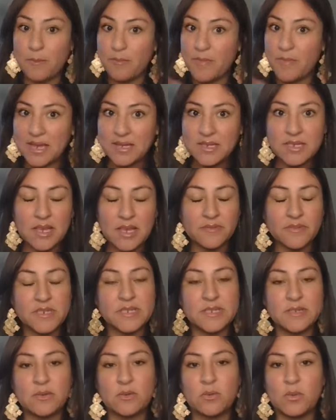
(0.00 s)
met every
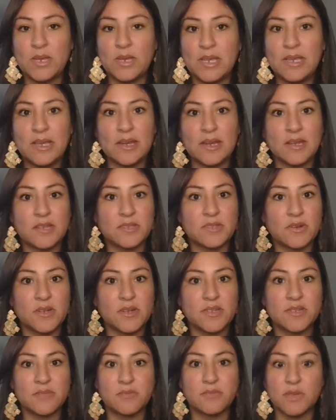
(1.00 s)
single week and I
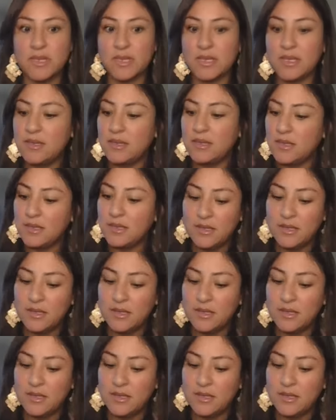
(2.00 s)
started to really